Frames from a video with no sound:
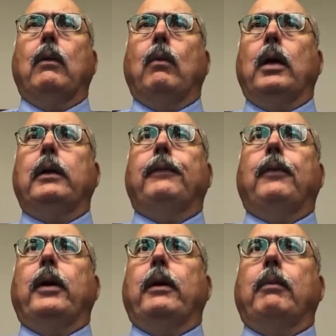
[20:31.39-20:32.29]
Juan
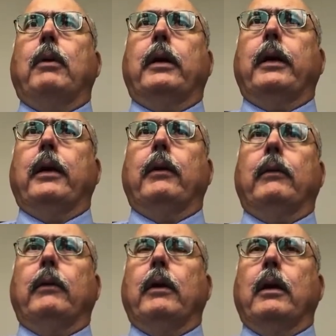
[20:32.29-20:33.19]
Tafoya Marquez,
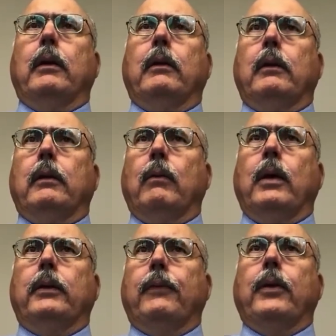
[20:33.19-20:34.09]
uh, the
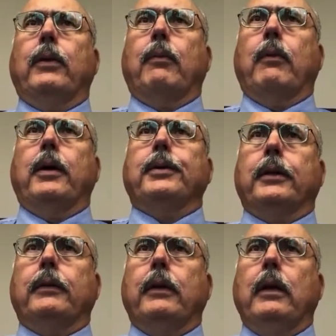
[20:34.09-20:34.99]
Juan Tafoya
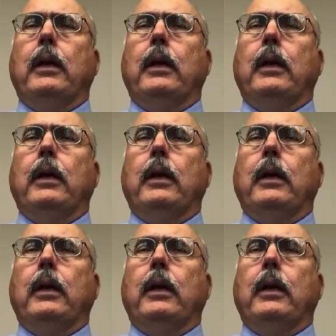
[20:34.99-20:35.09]
project.